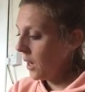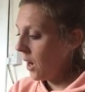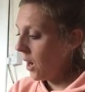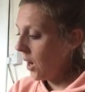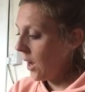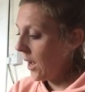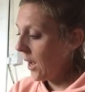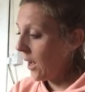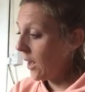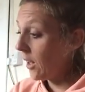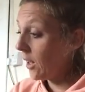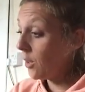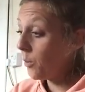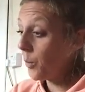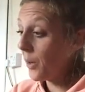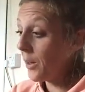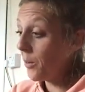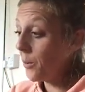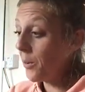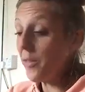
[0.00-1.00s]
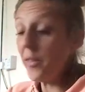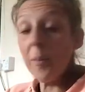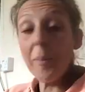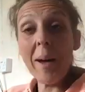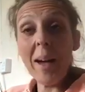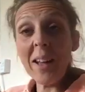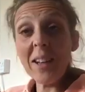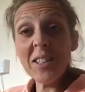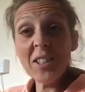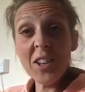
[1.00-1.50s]
I went with a
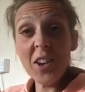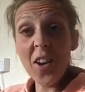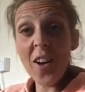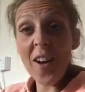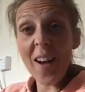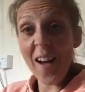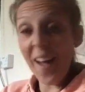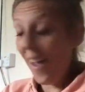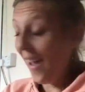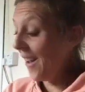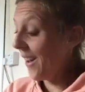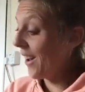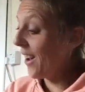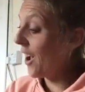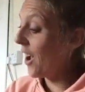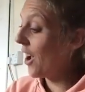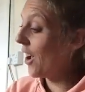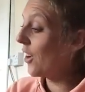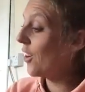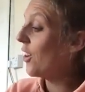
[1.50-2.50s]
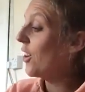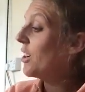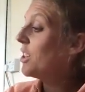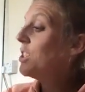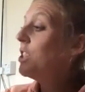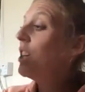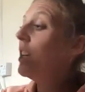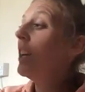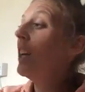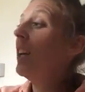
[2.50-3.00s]
pad thai. I got a
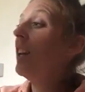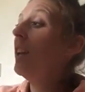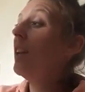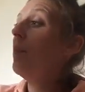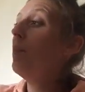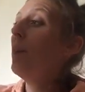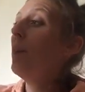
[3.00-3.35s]
chicken